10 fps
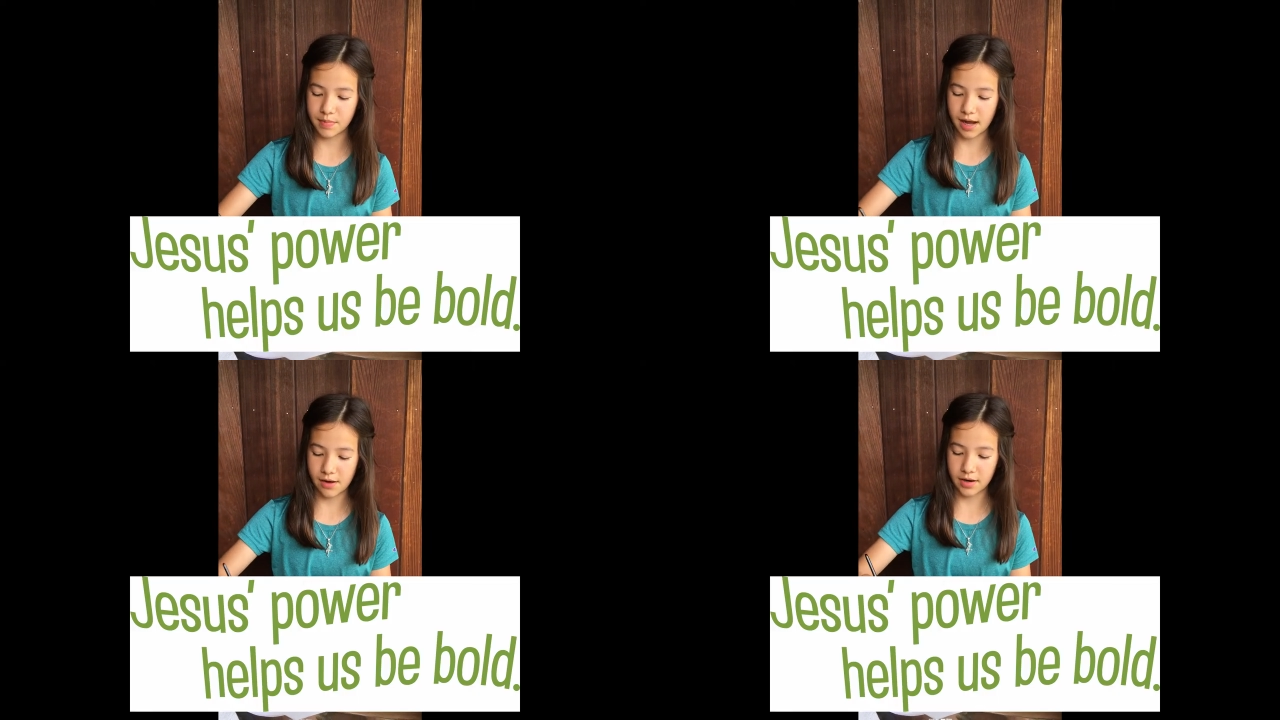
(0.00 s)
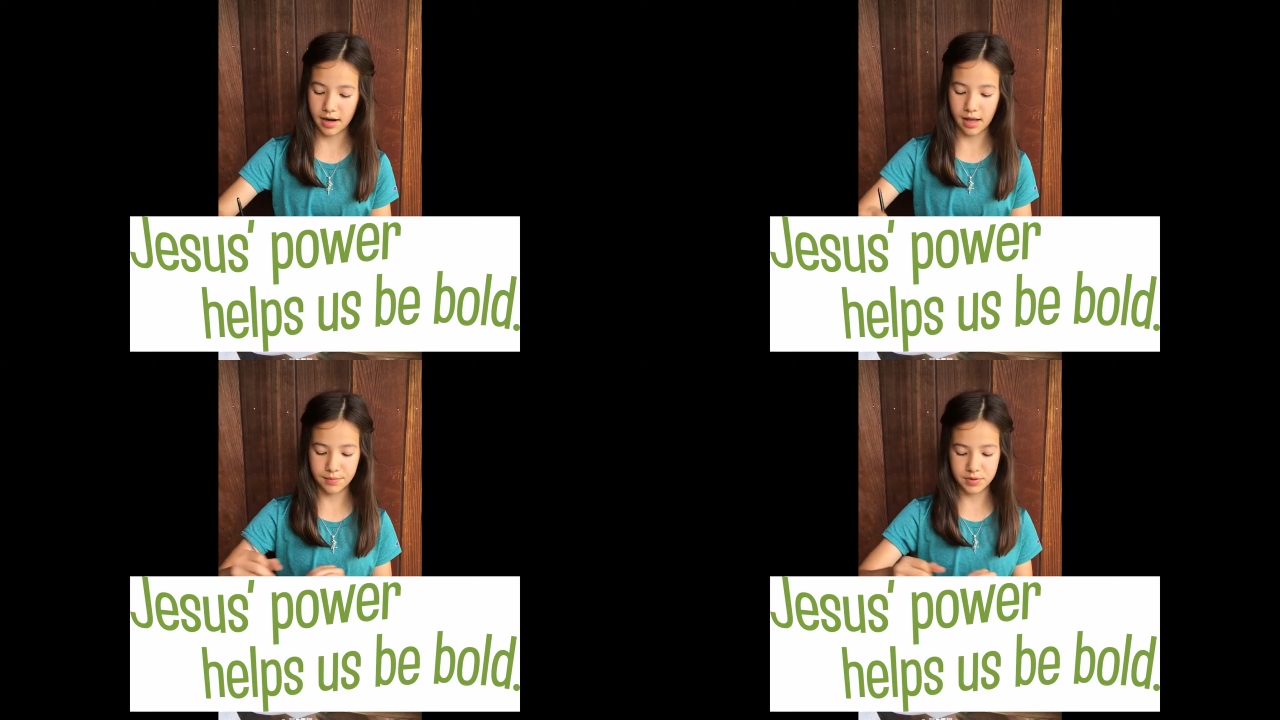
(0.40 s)
power
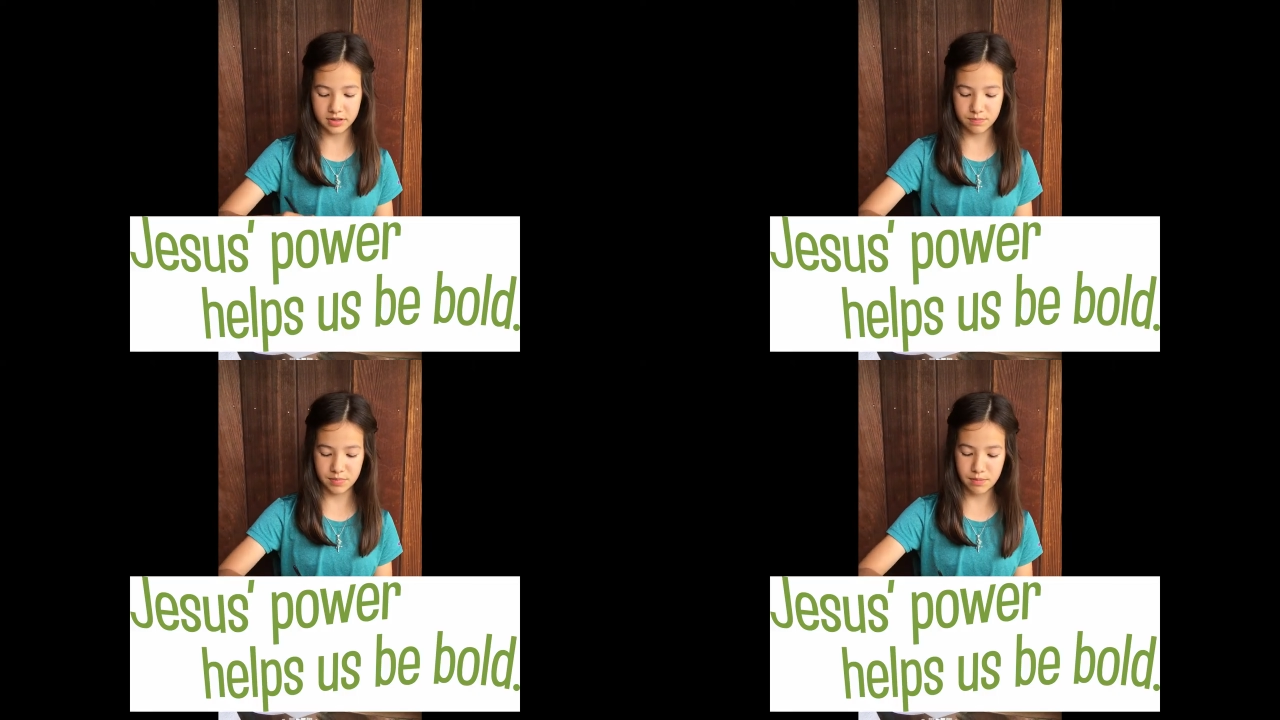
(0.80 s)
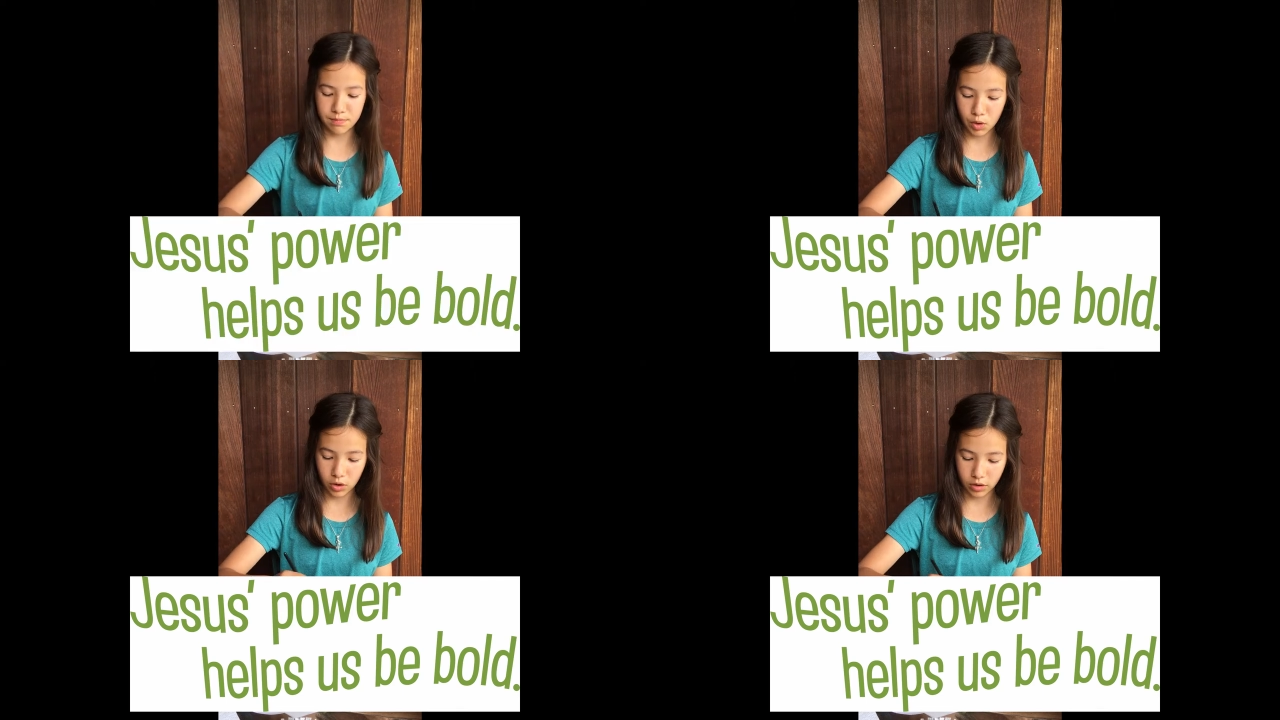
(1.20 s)
helps us be
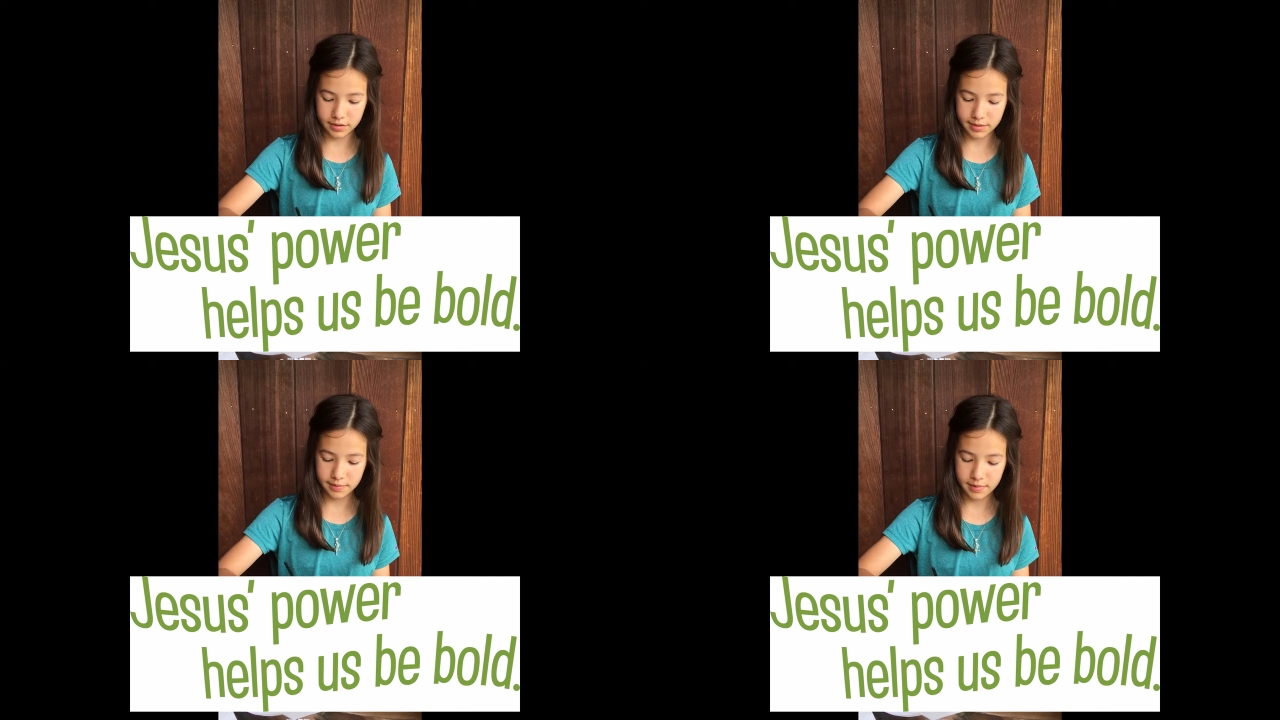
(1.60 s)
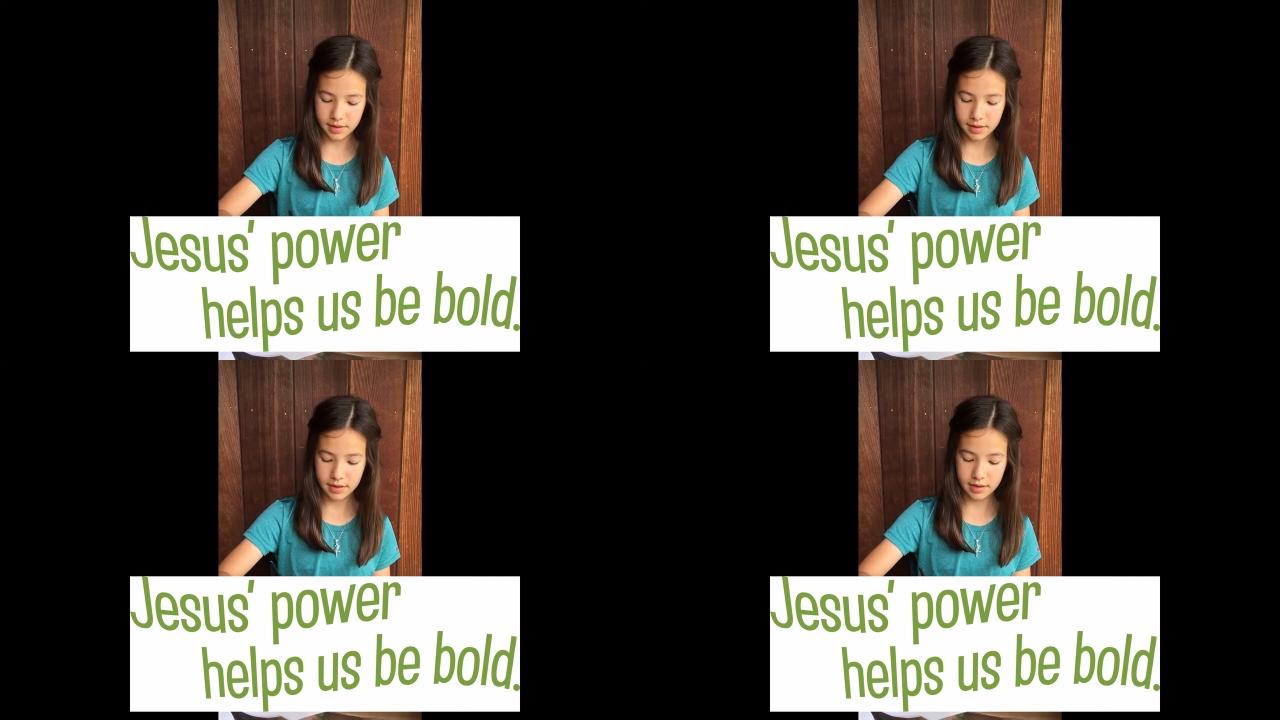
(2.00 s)
bold.
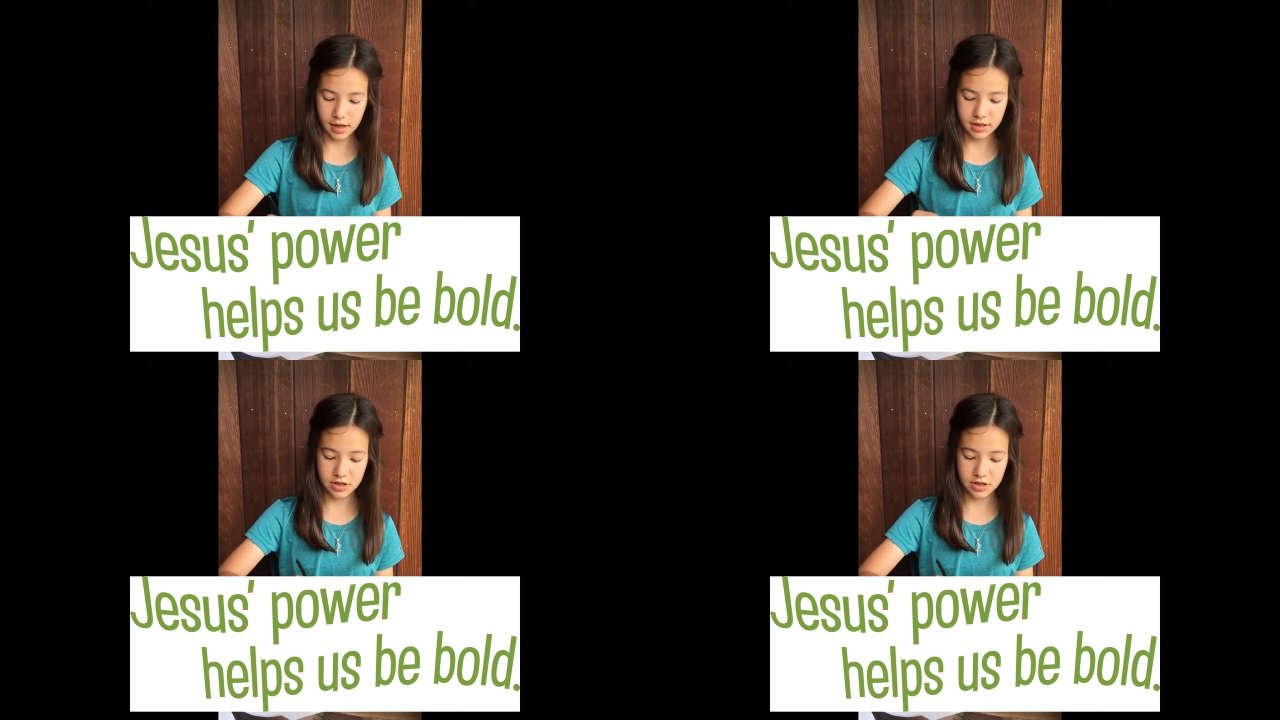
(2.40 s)
Now